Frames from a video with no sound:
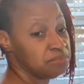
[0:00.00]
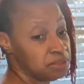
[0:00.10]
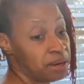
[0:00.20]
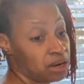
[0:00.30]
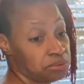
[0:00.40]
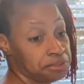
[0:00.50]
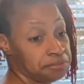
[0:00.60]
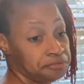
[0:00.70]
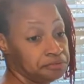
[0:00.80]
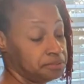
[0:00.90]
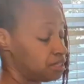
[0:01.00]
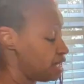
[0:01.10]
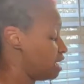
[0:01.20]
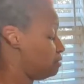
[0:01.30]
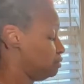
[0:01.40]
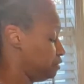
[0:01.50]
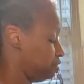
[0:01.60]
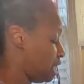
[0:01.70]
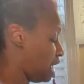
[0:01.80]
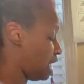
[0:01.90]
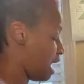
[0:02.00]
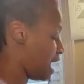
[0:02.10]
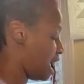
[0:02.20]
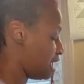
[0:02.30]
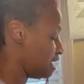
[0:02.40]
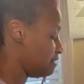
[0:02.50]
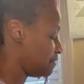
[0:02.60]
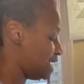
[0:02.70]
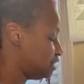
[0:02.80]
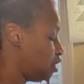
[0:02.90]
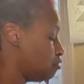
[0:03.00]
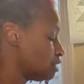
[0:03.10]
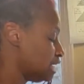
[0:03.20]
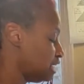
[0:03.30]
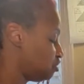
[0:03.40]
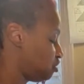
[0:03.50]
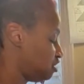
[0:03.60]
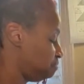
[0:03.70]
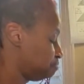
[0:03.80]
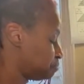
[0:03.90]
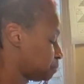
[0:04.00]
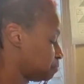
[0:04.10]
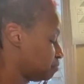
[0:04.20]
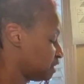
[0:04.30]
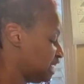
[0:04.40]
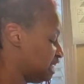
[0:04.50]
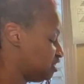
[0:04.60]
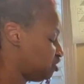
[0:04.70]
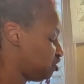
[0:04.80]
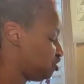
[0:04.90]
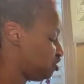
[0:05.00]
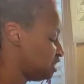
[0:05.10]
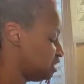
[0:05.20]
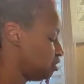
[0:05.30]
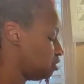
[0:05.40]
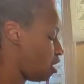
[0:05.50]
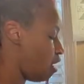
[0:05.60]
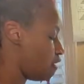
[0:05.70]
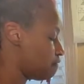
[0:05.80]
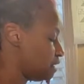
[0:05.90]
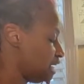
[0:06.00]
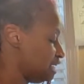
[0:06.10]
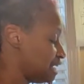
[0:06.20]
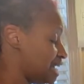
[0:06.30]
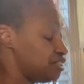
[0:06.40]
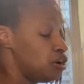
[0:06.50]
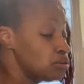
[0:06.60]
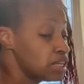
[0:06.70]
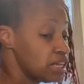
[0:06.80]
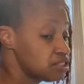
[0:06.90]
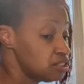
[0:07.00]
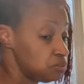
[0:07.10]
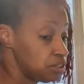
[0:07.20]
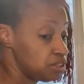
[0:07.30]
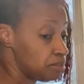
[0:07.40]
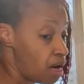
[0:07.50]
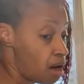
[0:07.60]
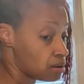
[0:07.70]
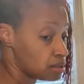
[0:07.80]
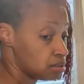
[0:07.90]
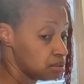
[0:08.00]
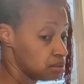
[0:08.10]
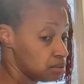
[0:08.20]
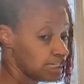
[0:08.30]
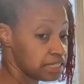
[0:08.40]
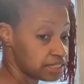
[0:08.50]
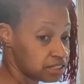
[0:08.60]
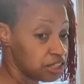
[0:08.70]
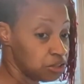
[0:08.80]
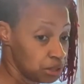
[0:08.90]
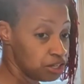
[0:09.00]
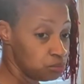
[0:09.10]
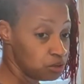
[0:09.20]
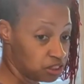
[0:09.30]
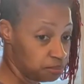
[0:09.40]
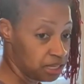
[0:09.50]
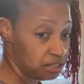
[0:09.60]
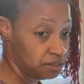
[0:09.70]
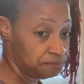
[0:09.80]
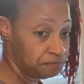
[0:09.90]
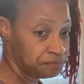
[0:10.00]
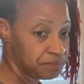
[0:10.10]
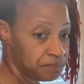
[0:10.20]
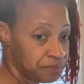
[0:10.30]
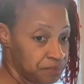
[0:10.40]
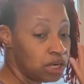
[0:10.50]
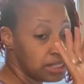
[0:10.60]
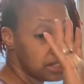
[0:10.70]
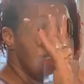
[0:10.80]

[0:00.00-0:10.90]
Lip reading: in my quilt. I will. I if I don't catch it and it's just a little off, and I don't catch it when the block is still here with me. Once it